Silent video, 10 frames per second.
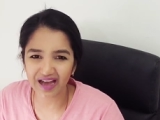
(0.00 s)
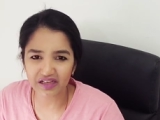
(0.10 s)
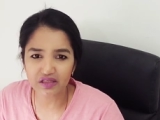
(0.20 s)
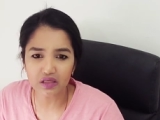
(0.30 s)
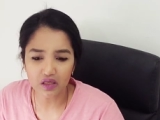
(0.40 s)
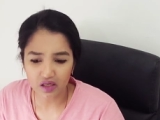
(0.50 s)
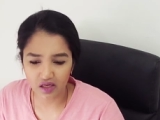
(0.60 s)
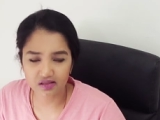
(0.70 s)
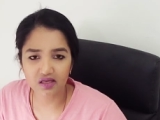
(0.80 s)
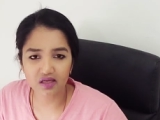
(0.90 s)
And
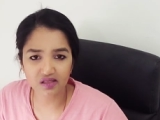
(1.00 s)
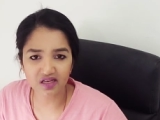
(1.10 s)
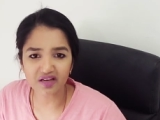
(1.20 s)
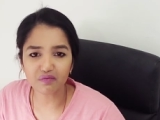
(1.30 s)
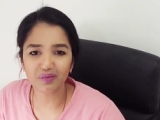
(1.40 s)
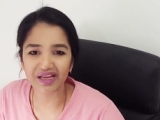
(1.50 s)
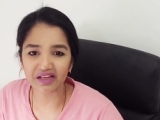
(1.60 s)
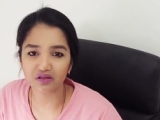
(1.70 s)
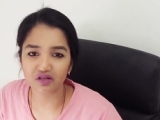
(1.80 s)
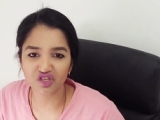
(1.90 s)
it's, it's like
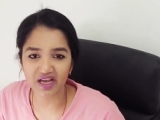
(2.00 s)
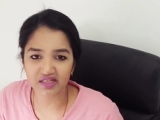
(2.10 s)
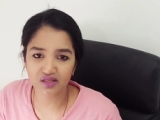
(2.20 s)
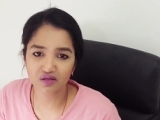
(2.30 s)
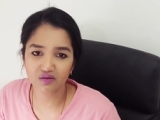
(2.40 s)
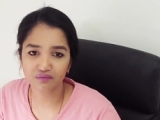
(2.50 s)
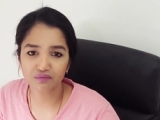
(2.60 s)
playing the chess.